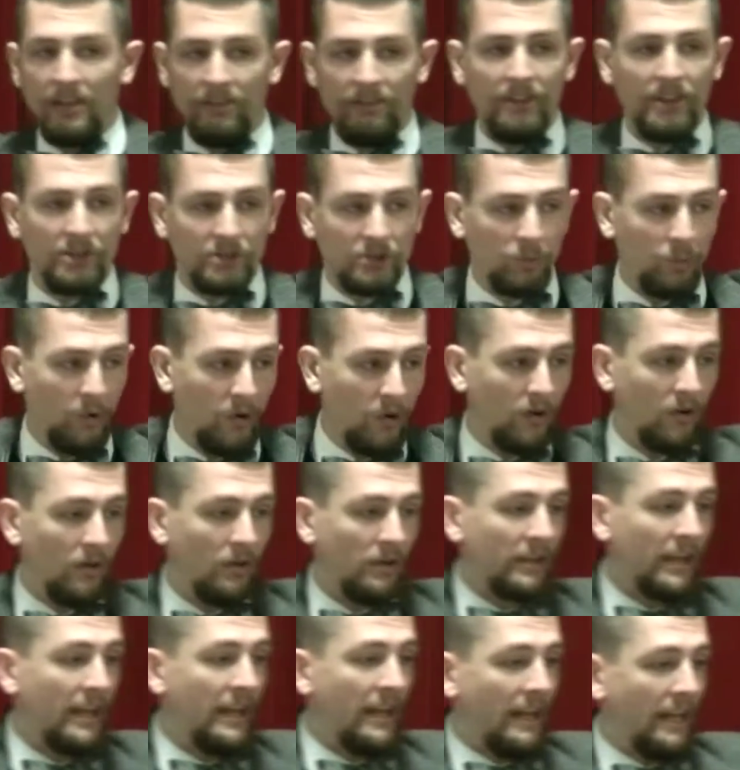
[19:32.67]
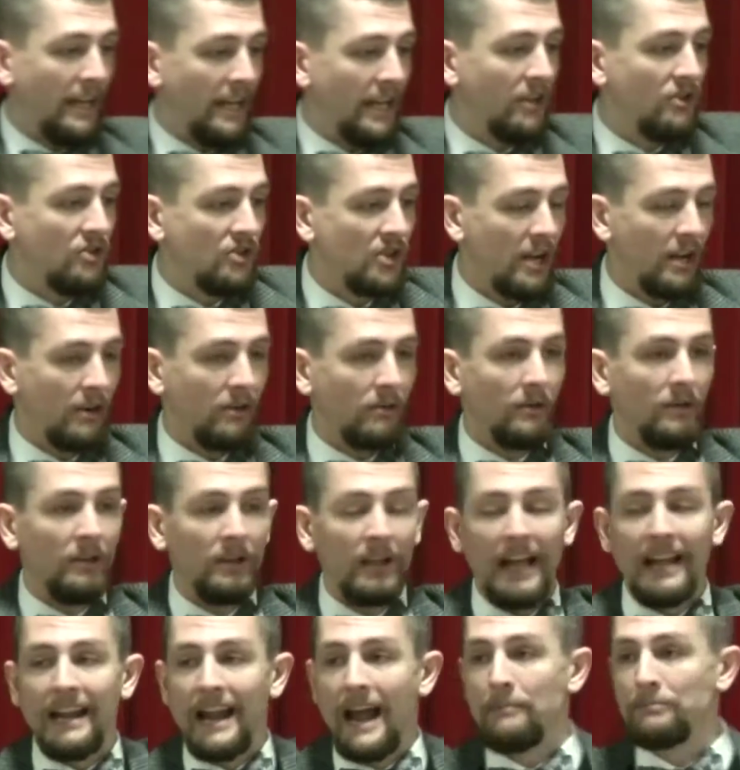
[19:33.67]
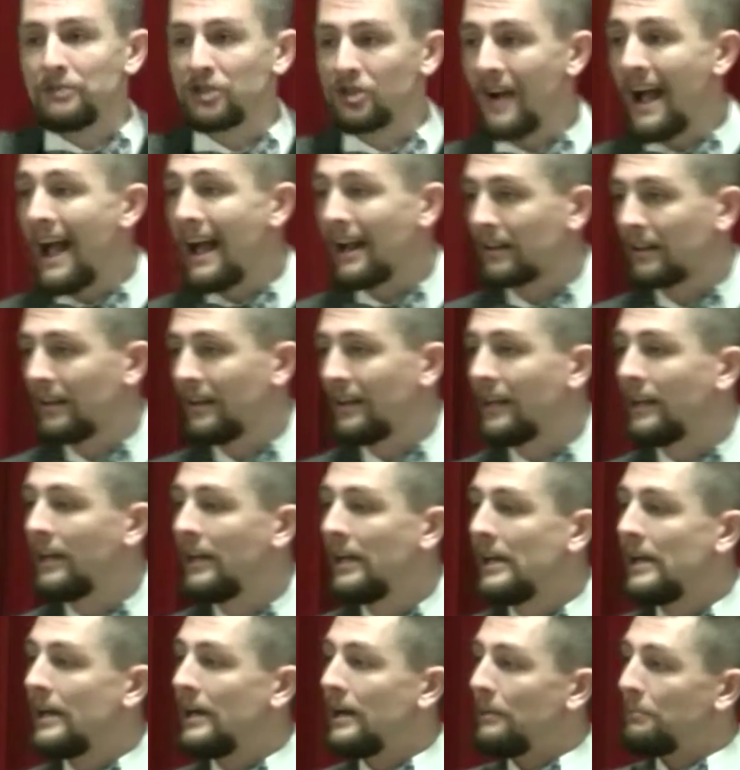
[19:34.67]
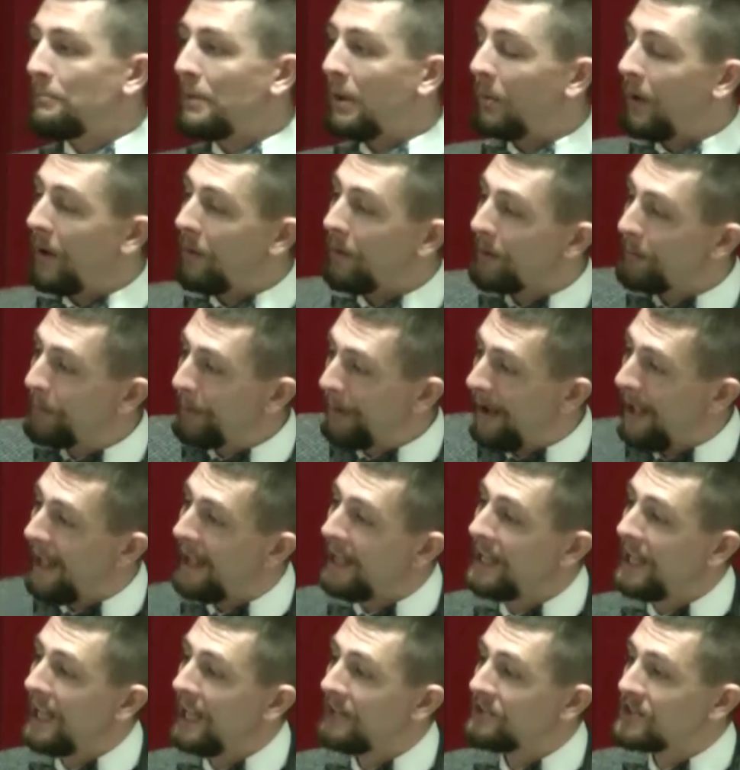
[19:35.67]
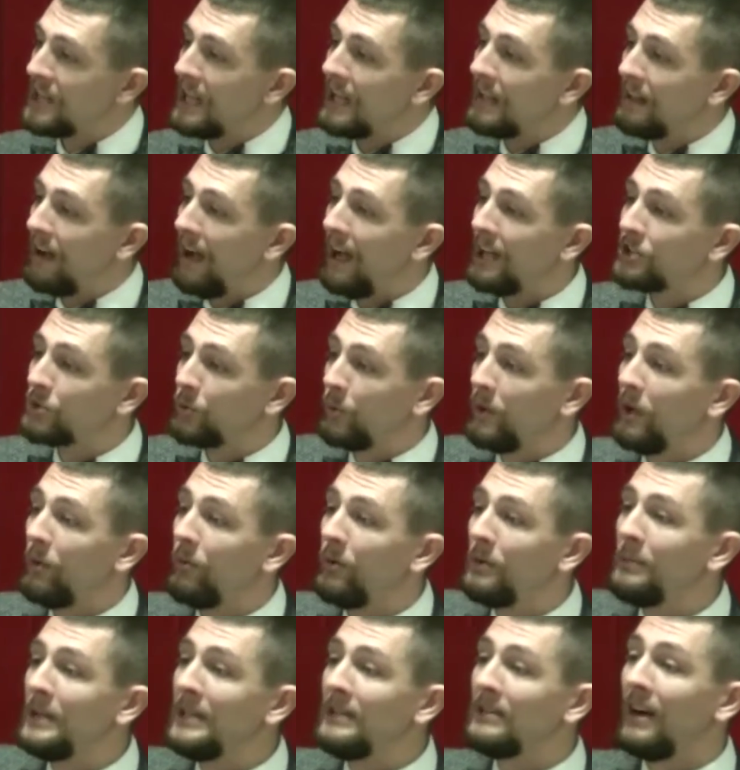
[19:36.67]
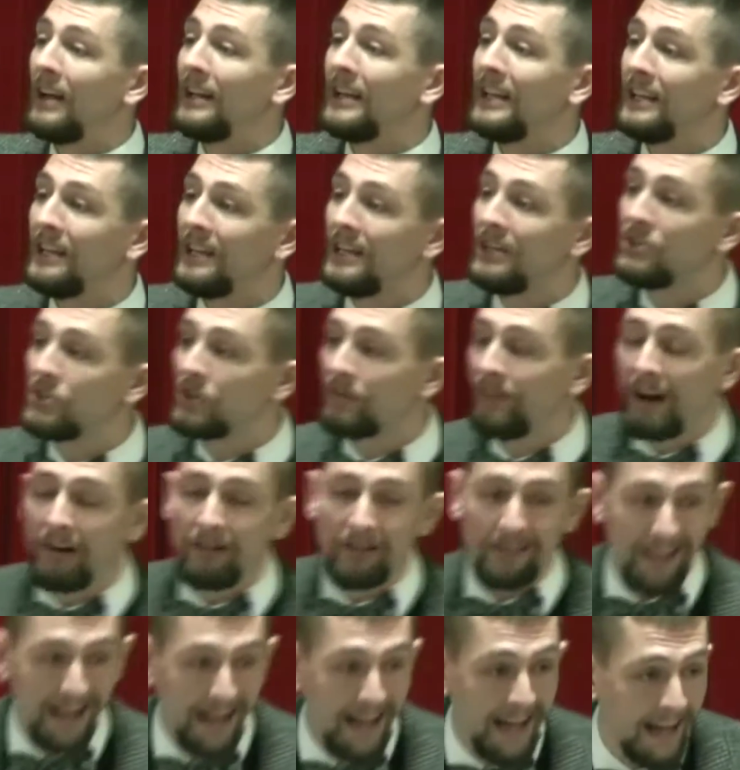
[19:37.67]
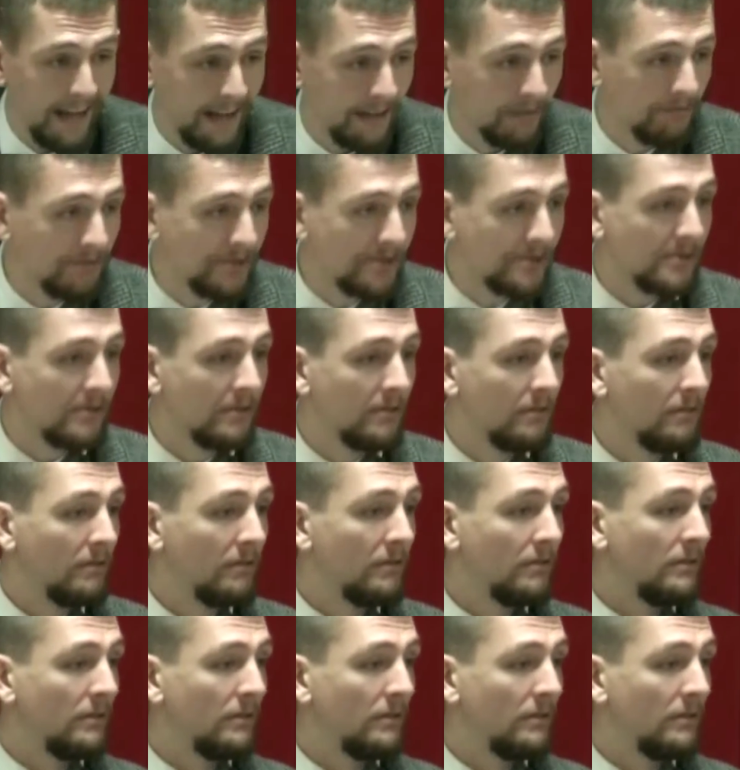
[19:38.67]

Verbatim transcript: in this world in general and abstractly, but what we're praying is that God's will would be done in each of our lives,